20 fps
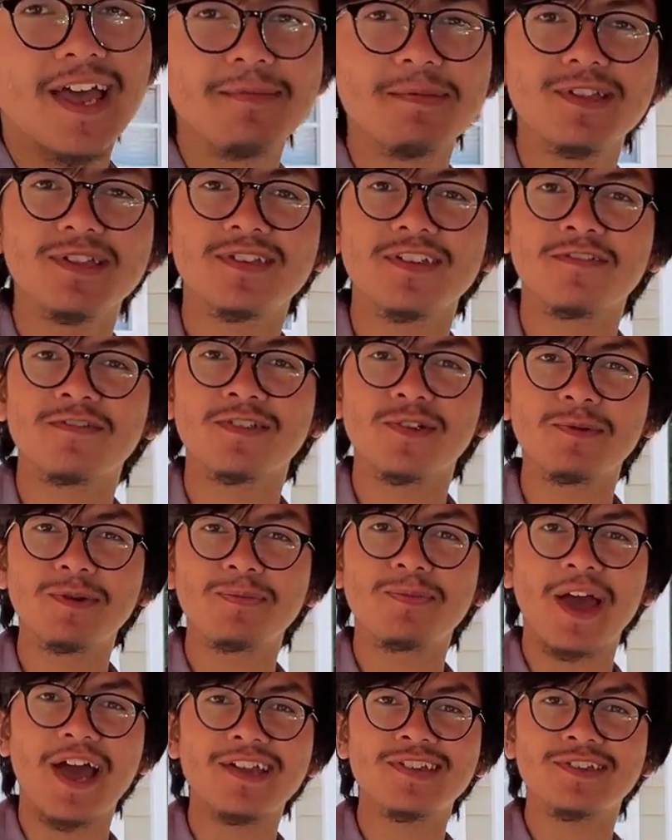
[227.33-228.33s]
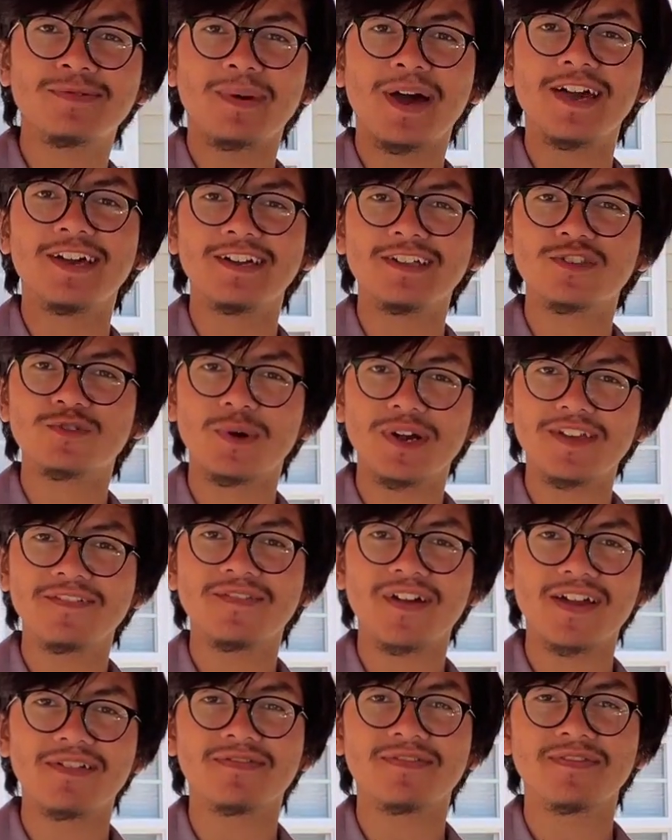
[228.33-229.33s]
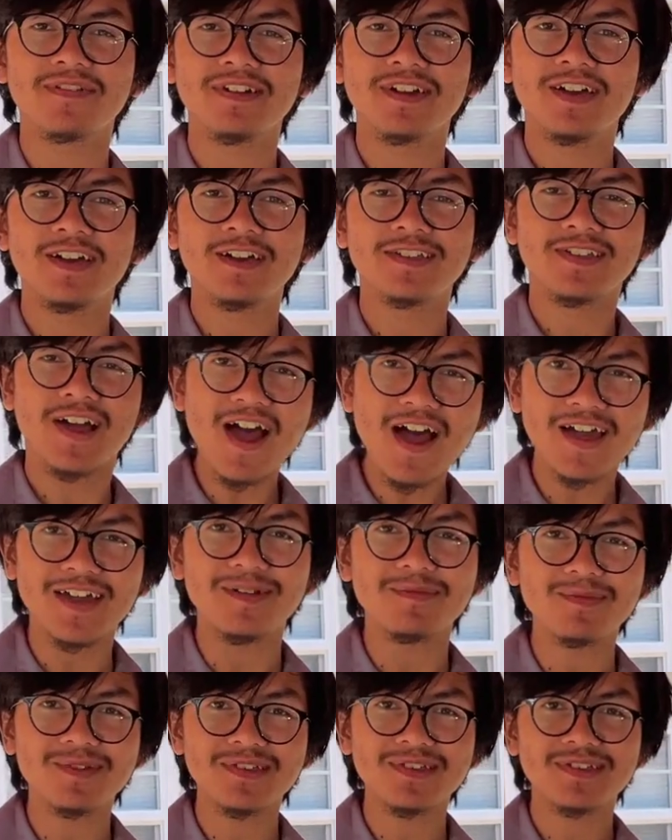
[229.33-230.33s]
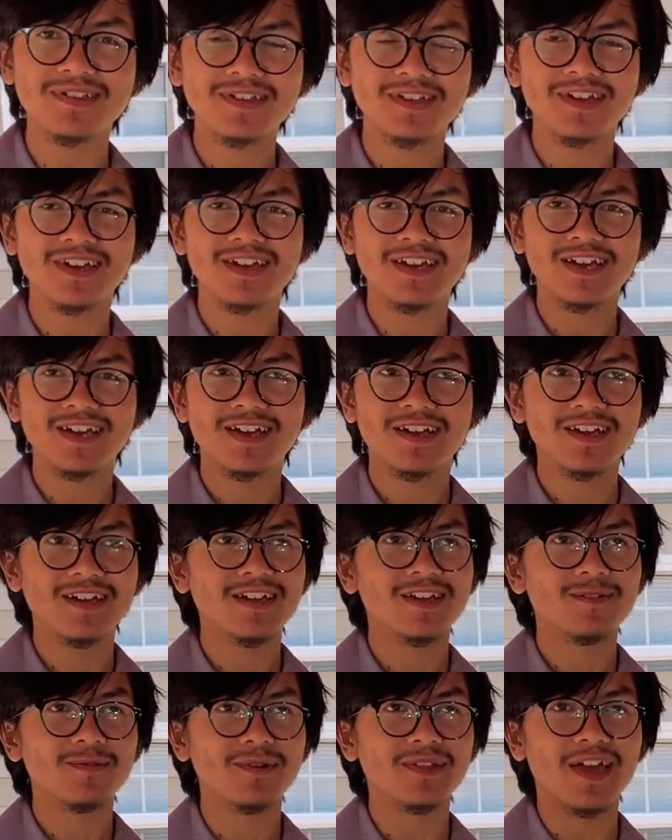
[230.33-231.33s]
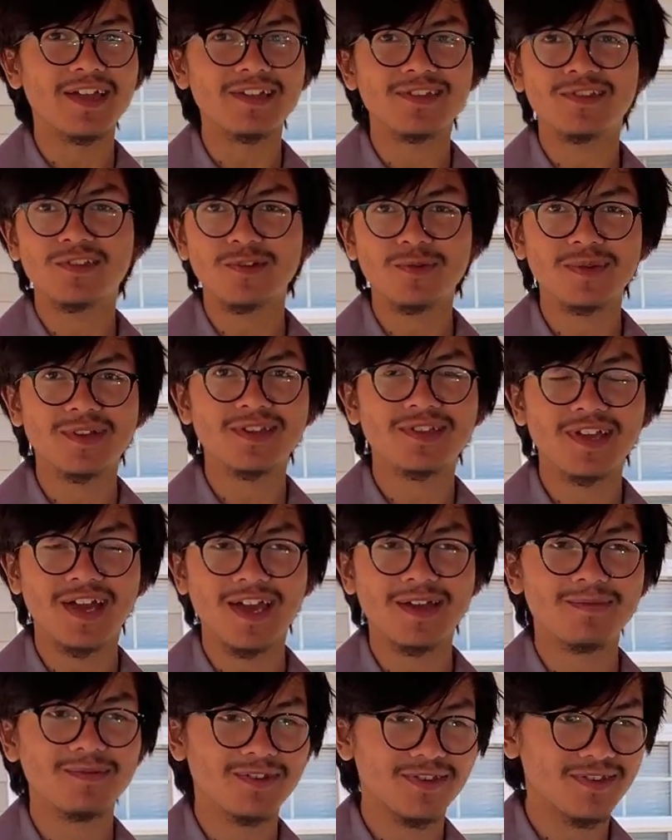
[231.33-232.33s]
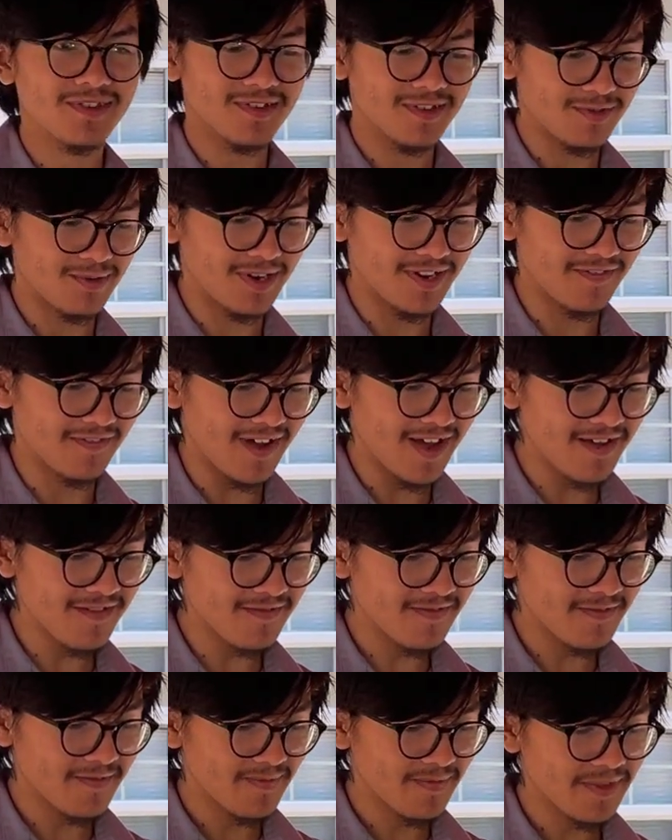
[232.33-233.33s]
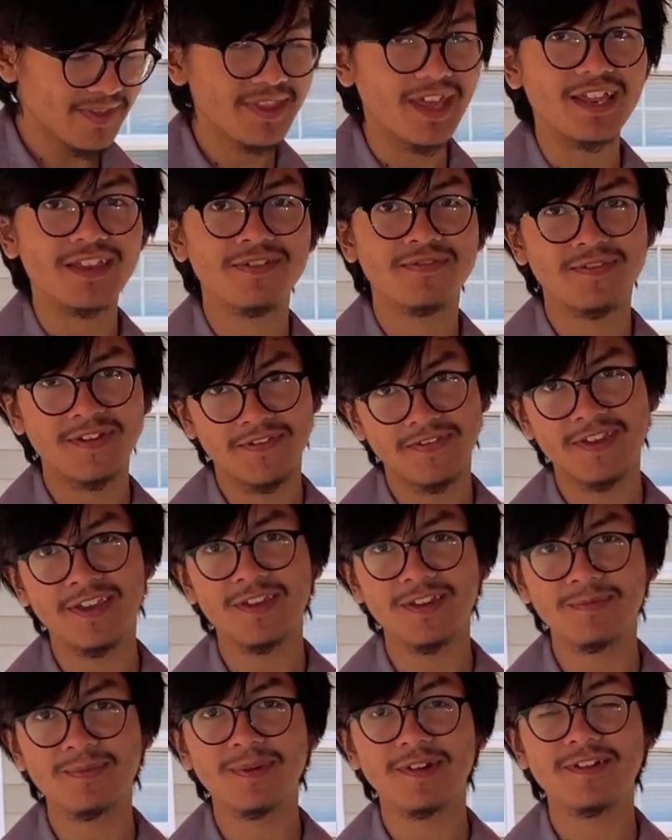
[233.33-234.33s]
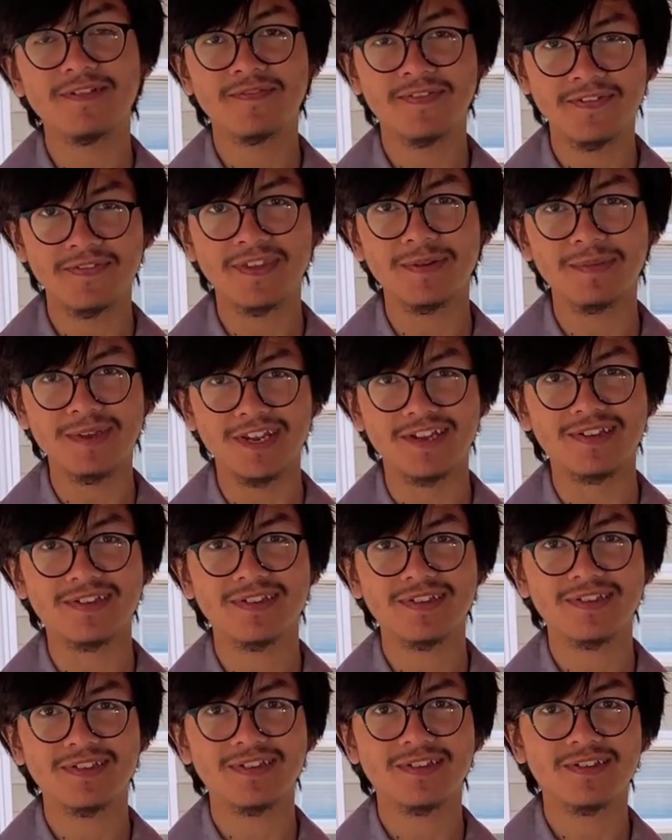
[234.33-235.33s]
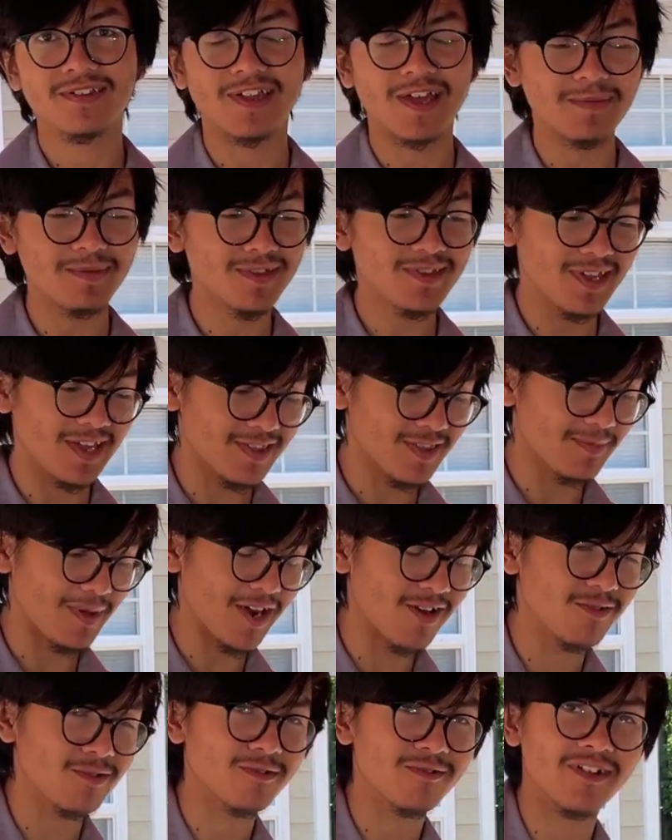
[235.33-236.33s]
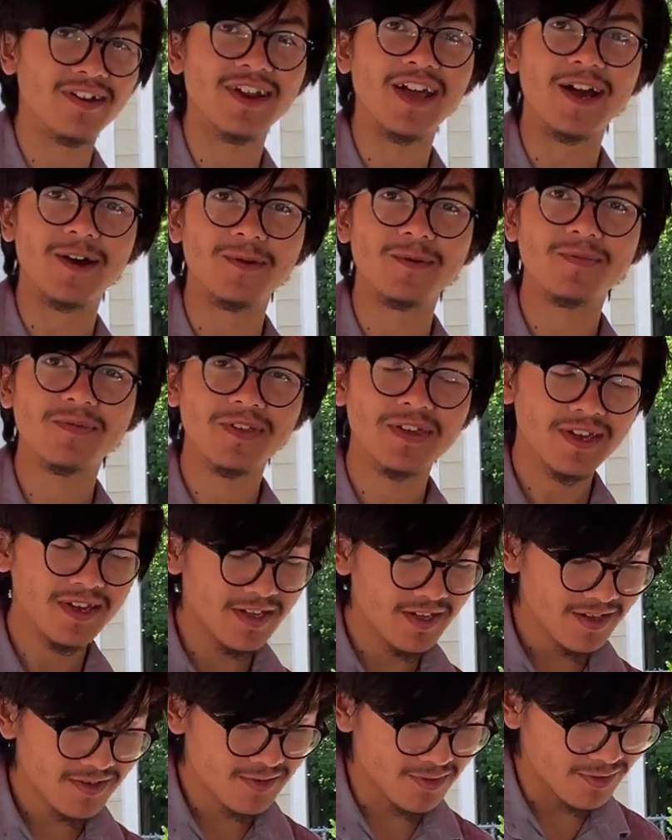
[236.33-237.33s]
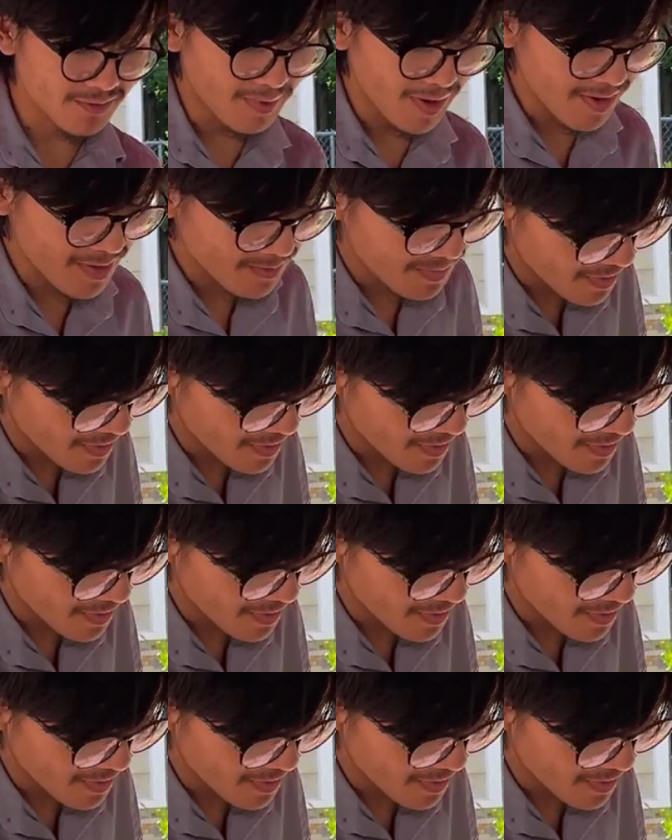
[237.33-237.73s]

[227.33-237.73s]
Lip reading: that means if someone passes by it 25 times, well, that's 2 minutes times 25, that's 50 minutes. So that means that the battery will run out. So it's probably